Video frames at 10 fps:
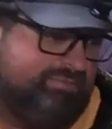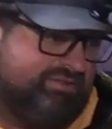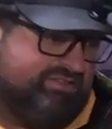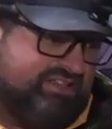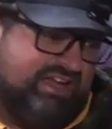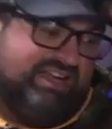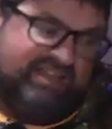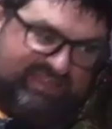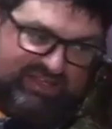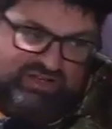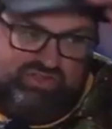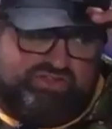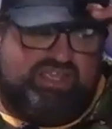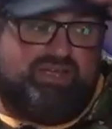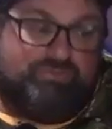up inside. I think all
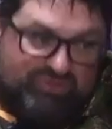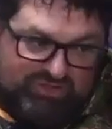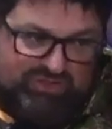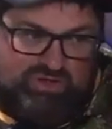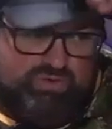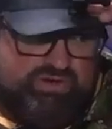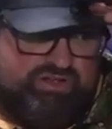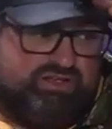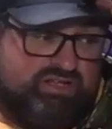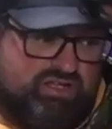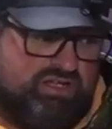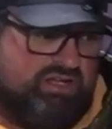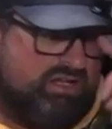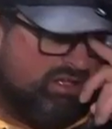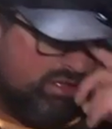the cameras are going.
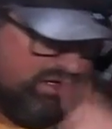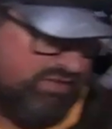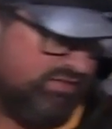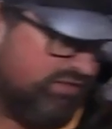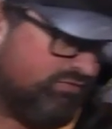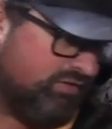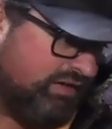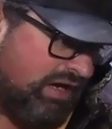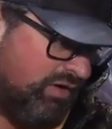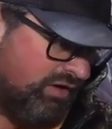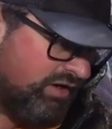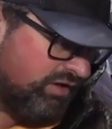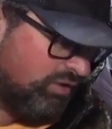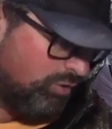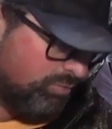Like I said, for now I got
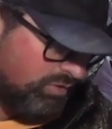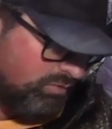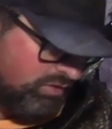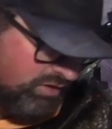a GoPro